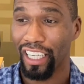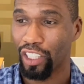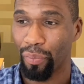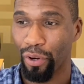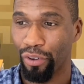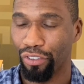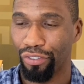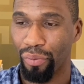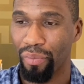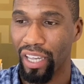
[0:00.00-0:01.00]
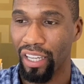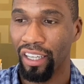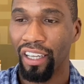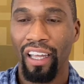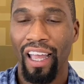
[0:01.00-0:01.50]
experience for me
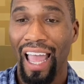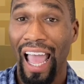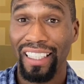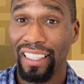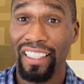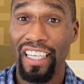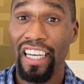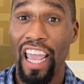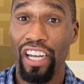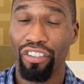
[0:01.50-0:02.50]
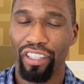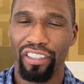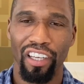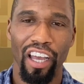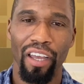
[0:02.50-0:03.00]
as a teenager at
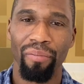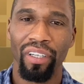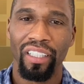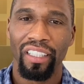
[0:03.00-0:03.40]
the time,